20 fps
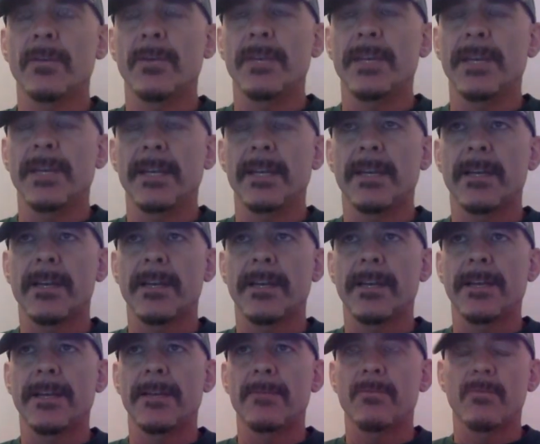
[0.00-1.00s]
we hit it,
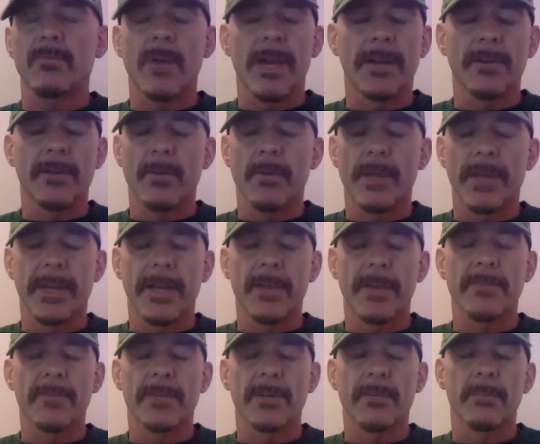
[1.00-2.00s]
and right away I
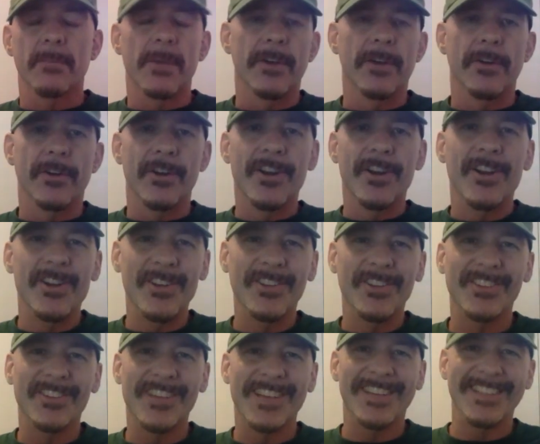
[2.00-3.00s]
felt better. It
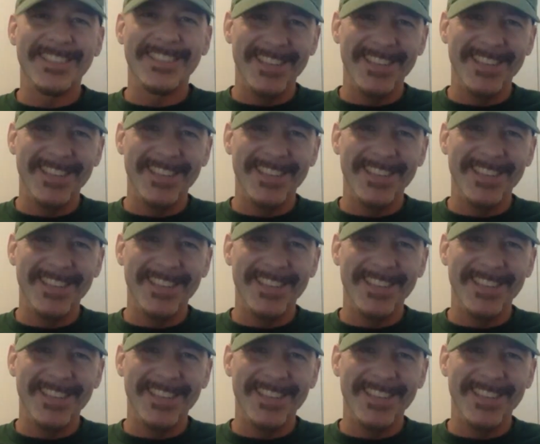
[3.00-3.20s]
was like,